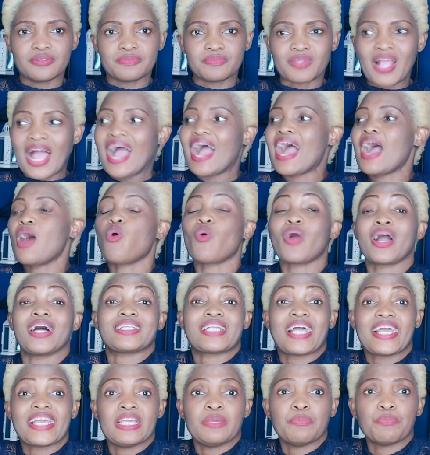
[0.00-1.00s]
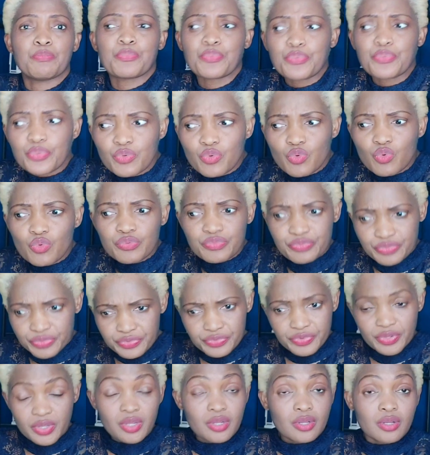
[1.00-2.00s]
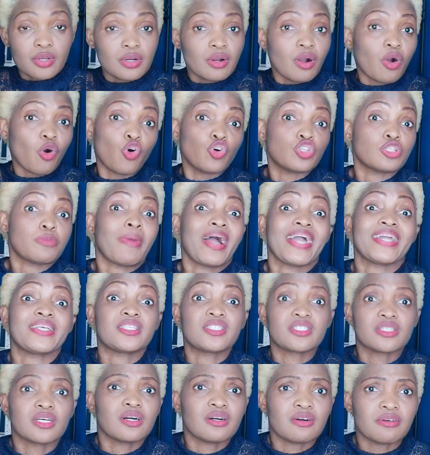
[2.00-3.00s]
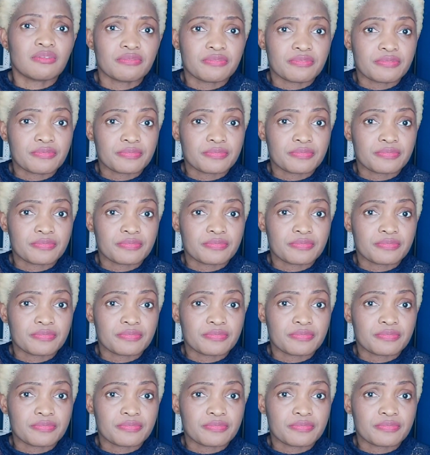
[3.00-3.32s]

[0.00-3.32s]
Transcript: How can I improve on myself?